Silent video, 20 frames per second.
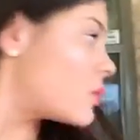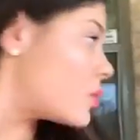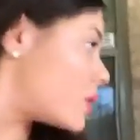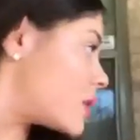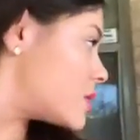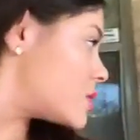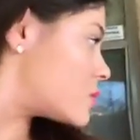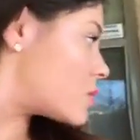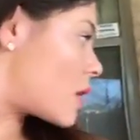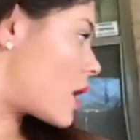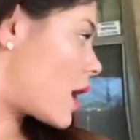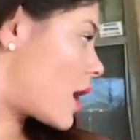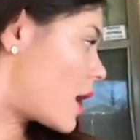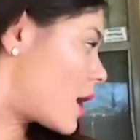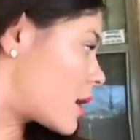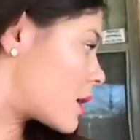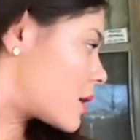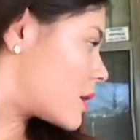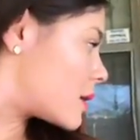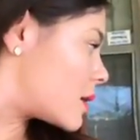What's
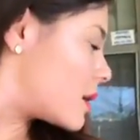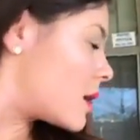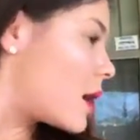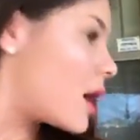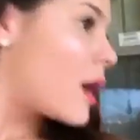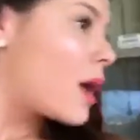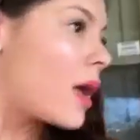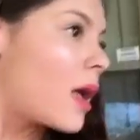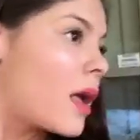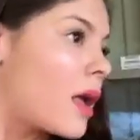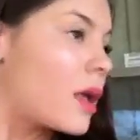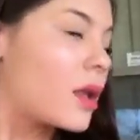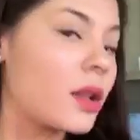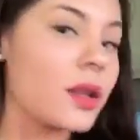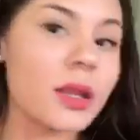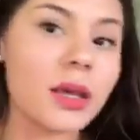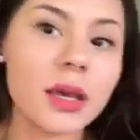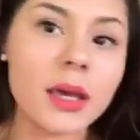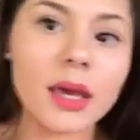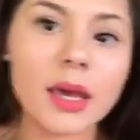wrong?
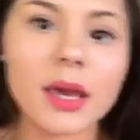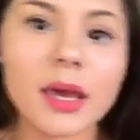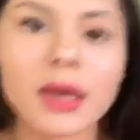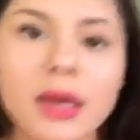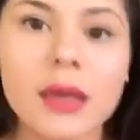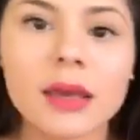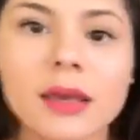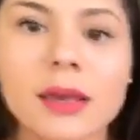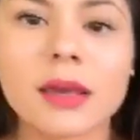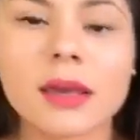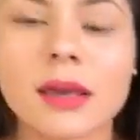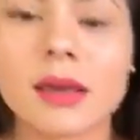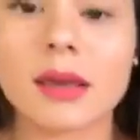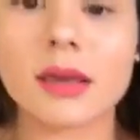Look!